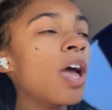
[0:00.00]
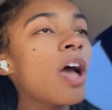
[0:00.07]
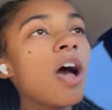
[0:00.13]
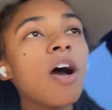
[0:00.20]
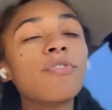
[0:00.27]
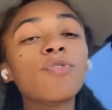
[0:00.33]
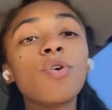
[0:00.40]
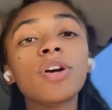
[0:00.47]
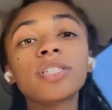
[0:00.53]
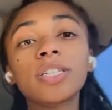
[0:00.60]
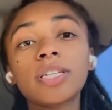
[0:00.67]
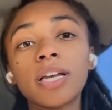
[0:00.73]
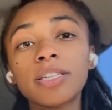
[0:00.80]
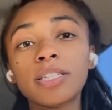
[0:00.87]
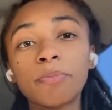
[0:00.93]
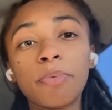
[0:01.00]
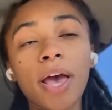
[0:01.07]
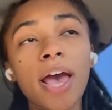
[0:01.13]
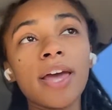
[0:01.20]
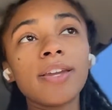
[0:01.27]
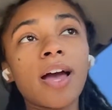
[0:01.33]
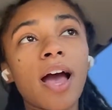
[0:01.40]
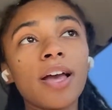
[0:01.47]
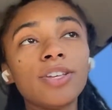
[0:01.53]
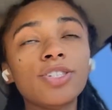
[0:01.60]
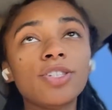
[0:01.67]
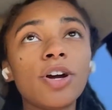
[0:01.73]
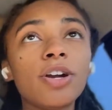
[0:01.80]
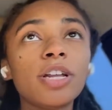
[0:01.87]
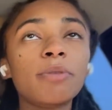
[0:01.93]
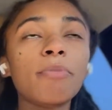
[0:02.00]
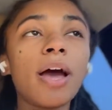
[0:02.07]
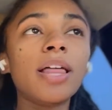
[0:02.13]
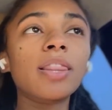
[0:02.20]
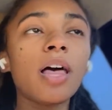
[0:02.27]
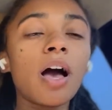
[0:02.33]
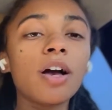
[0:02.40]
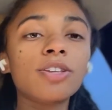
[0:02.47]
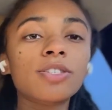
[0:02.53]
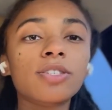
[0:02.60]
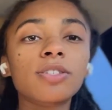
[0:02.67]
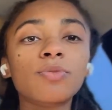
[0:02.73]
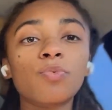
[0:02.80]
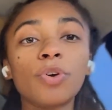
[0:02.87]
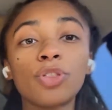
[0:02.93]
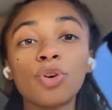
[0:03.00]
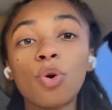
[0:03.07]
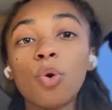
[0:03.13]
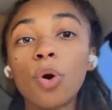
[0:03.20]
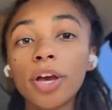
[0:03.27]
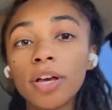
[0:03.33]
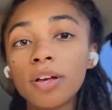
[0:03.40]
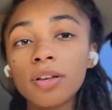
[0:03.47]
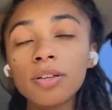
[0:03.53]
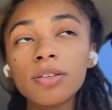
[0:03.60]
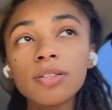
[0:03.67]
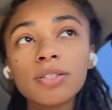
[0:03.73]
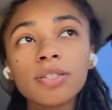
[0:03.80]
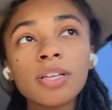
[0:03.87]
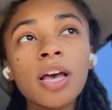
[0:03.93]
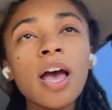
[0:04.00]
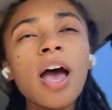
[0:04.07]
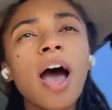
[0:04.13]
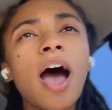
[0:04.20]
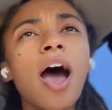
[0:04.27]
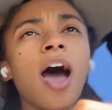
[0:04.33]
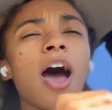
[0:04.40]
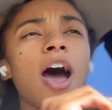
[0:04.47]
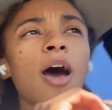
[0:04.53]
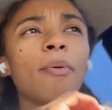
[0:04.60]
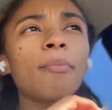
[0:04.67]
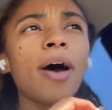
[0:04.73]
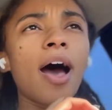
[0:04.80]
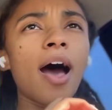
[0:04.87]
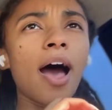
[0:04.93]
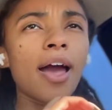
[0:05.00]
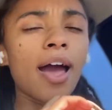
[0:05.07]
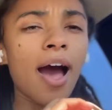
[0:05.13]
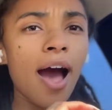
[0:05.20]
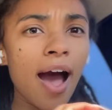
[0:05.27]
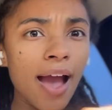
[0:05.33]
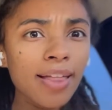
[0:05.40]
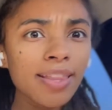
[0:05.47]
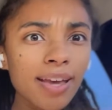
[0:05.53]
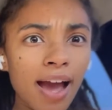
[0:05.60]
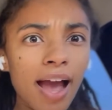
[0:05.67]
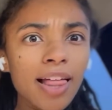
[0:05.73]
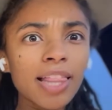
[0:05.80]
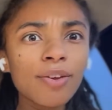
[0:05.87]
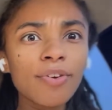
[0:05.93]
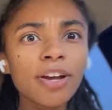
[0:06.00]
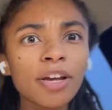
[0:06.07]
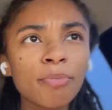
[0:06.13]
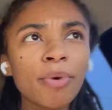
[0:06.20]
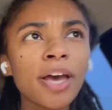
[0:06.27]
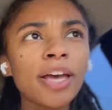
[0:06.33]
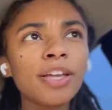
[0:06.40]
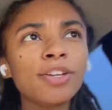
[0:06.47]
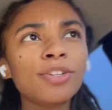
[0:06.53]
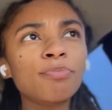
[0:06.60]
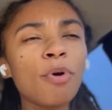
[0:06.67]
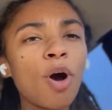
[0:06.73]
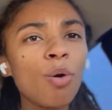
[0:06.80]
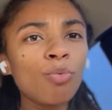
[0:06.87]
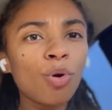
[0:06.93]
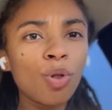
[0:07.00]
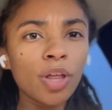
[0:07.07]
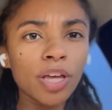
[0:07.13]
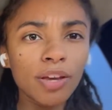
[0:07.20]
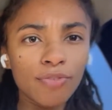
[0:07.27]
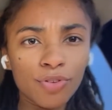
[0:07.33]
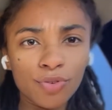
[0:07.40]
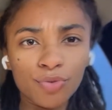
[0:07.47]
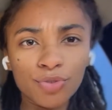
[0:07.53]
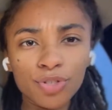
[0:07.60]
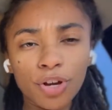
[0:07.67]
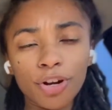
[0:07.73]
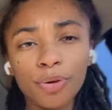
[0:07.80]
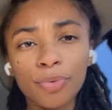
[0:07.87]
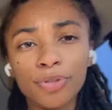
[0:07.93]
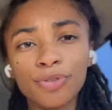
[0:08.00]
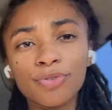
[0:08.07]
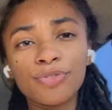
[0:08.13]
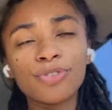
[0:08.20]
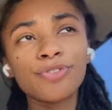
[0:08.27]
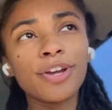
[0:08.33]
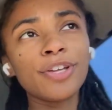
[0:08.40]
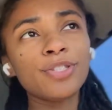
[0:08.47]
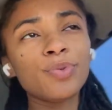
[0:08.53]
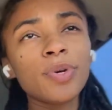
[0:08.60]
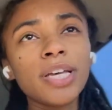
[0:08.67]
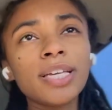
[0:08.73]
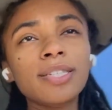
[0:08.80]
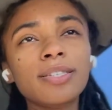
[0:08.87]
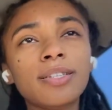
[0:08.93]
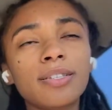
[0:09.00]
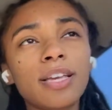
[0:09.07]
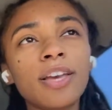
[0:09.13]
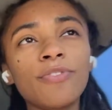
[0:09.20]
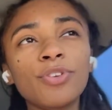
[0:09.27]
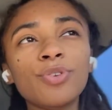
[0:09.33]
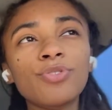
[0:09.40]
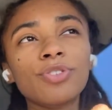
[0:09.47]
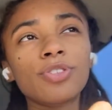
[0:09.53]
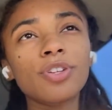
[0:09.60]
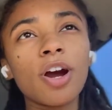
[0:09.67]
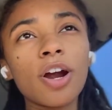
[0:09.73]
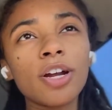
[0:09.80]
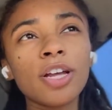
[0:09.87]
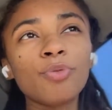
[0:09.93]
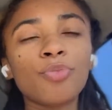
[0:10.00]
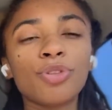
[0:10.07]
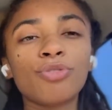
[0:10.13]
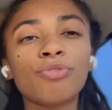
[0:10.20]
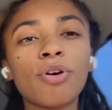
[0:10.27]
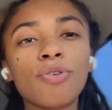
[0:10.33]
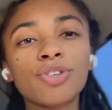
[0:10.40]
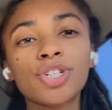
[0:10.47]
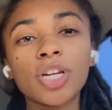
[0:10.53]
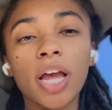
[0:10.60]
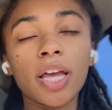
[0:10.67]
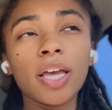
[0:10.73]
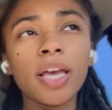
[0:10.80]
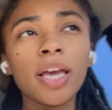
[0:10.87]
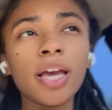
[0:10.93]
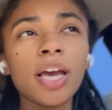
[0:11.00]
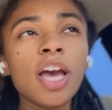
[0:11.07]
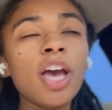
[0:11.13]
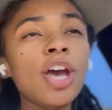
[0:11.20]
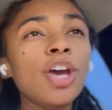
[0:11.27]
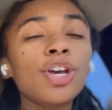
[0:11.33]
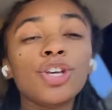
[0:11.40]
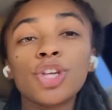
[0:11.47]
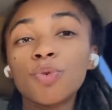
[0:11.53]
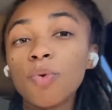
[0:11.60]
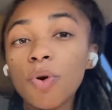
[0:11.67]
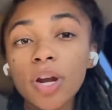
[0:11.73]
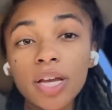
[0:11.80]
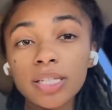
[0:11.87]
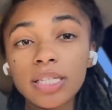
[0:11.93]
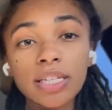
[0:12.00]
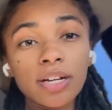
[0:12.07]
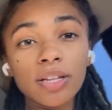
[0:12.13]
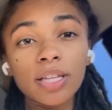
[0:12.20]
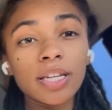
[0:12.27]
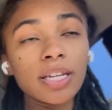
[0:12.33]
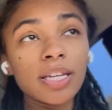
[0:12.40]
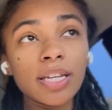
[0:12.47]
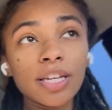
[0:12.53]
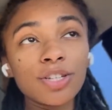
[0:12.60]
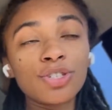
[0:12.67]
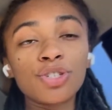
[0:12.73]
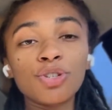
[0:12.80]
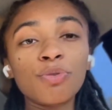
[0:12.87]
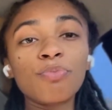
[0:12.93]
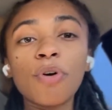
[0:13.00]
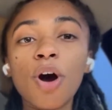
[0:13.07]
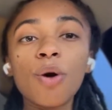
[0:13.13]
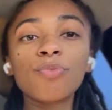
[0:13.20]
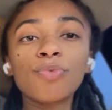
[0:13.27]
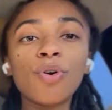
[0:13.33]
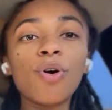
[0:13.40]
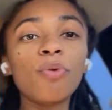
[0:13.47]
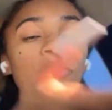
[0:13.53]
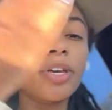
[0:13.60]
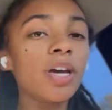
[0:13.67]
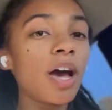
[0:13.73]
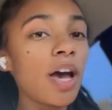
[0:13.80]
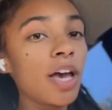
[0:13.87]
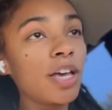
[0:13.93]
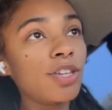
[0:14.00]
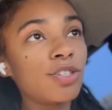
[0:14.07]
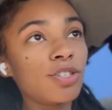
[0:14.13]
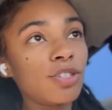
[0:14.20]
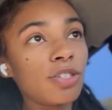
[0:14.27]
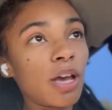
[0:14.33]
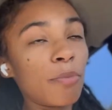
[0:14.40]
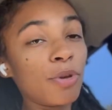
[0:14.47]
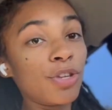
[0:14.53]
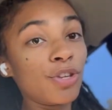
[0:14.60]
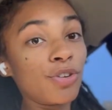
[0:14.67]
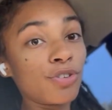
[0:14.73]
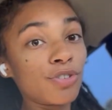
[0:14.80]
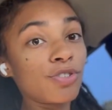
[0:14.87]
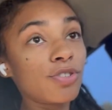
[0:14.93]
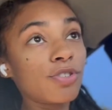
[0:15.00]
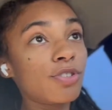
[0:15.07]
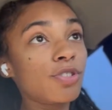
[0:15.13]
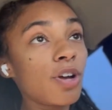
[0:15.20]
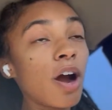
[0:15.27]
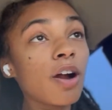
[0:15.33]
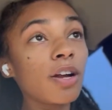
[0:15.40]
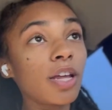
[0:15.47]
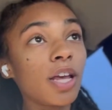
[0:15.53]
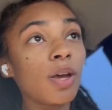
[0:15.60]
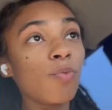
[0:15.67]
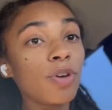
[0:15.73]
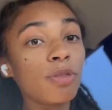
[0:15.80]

Of course, it does depend. I started my locks with coils. I highly recommend palm rolling if you started with 2-strand twists. If you started with crocheting, you won't necessarily need to palm roll because, I mean, you're starting with